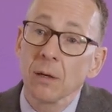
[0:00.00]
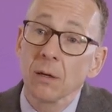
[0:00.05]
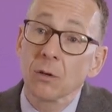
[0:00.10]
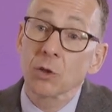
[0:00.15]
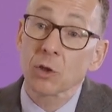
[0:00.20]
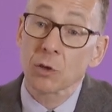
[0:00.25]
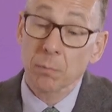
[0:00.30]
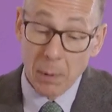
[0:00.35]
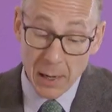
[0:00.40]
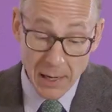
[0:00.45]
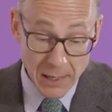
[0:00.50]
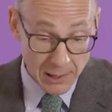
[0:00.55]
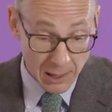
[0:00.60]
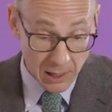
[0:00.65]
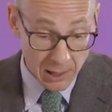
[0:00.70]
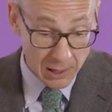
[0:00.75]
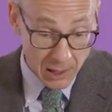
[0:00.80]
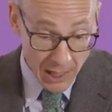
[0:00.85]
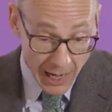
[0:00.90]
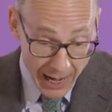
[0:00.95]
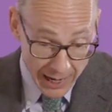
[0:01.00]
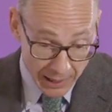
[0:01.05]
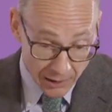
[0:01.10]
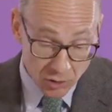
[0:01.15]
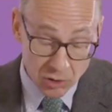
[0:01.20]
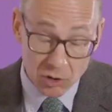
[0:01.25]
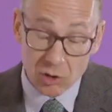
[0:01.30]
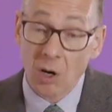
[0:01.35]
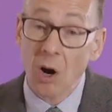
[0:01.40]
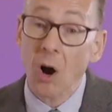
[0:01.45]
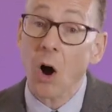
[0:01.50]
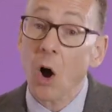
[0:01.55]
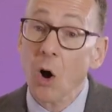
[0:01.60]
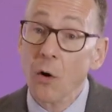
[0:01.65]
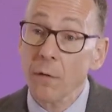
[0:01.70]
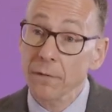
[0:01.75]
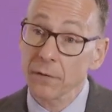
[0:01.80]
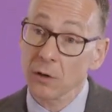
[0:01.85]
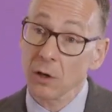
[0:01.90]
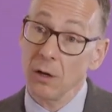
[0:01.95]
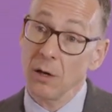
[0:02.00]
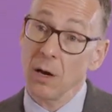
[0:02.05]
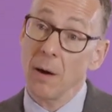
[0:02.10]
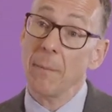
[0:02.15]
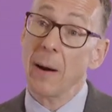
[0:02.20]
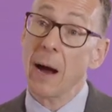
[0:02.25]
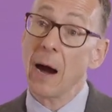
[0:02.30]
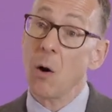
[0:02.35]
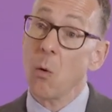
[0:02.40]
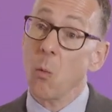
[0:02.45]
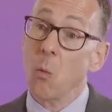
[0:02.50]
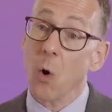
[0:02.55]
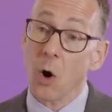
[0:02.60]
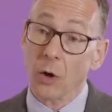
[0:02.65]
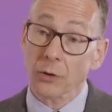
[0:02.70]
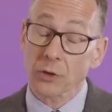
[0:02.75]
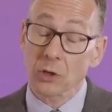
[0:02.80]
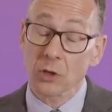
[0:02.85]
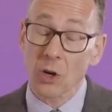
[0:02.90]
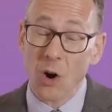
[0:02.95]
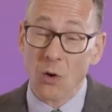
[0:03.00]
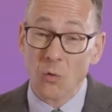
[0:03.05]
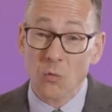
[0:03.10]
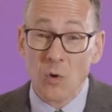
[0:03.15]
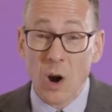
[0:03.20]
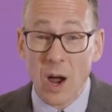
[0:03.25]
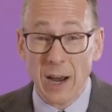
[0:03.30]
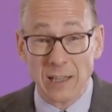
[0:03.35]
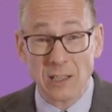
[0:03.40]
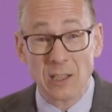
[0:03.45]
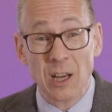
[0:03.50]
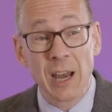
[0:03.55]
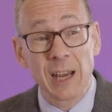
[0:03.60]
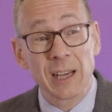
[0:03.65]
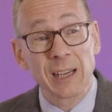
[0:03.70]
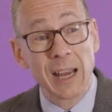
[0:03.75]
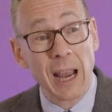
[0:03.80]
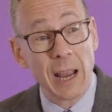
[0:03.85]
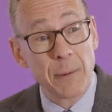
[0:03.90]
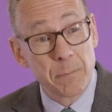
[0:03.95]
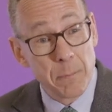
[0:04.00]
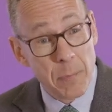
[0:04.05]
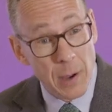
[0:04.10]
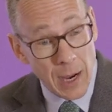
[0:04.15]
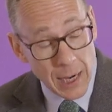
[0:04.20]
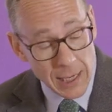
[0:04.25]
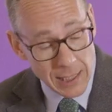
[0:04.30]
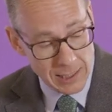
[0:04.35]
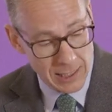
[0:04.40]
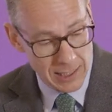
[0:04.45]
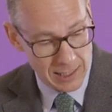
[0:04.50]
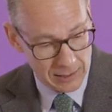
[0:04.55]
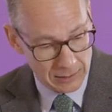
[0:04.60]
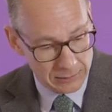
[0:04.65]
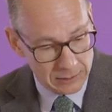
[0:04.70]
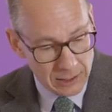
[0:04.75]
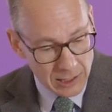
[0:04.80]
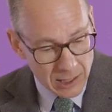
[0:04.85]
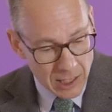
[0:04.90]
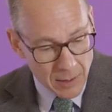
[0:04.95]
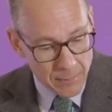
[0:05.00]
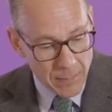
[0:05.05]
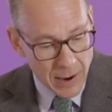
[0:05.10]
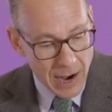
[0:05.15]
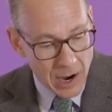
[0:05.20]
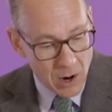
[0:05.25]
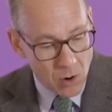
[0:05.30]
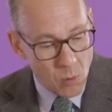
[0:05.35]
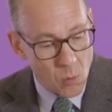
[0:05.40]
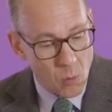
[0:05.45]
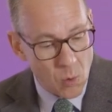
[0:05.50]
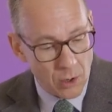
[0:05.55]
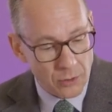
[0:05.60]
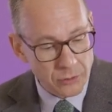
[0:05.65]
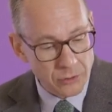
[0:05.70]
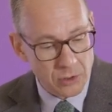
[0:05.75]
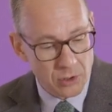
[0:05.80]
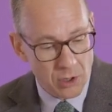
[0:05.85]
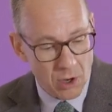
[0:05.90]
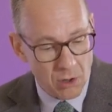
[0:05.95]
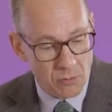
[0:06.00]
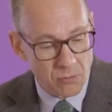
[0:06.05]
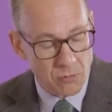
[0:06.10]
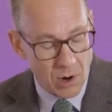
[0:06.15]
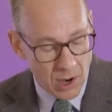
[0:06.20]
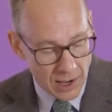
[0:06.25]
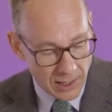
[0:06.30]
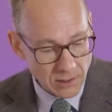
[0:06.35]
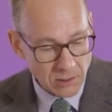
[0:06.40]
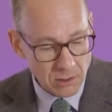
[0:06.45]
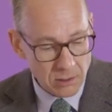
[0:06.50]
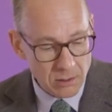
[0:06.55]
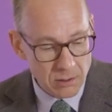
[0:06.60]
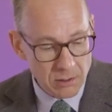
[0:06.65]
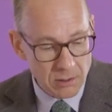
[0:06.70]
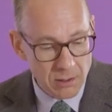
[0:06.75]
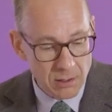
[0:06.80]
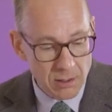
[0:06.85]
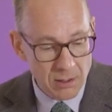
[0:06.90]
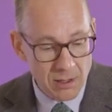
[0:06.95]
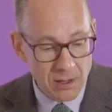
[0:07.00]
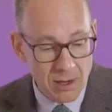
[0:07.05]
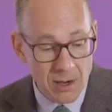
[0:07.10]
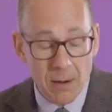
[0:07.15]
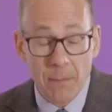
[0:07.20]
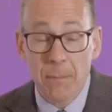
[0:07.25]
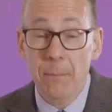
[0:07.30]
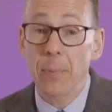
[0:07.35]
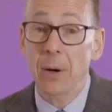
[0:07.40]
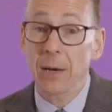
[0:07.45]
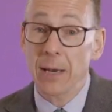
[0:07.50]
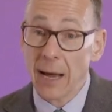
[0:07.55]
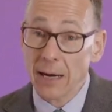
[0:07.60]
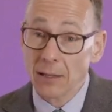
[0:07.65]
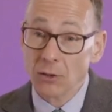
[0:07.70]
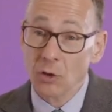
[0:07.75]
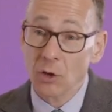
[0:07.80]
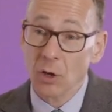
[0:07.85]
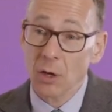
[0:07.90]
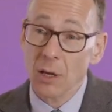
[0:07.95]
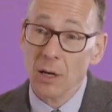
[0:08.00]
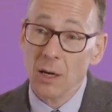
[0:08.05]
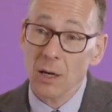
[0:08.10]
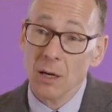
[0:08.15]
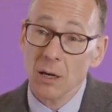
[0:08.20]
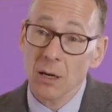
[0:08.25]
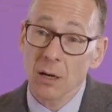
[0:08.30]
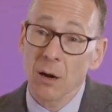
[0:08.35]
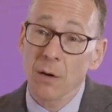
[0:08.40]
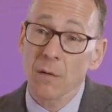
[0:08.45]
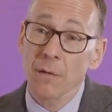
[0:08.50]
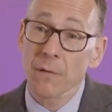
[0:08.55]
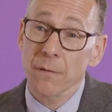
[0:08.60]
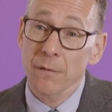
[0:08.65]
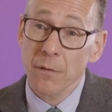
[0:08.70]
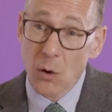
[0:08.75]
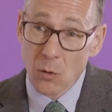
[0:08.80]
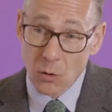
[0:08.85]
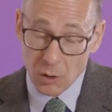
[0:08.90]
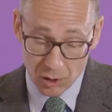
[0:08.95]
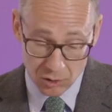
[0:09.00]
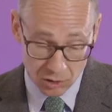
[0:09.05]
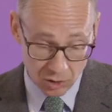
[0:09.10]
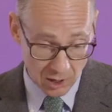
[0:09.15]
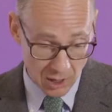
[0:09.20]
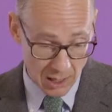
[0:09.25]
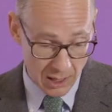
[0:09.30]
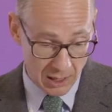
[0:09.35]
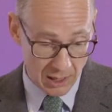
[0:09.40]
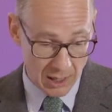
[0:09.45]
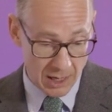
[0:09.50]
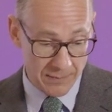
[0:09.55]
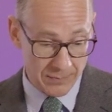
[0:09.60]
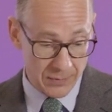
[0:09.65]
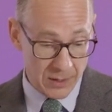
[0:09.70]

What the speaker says: speaking, yes, often about what's not right, campaigning about what's not right, but actually focusing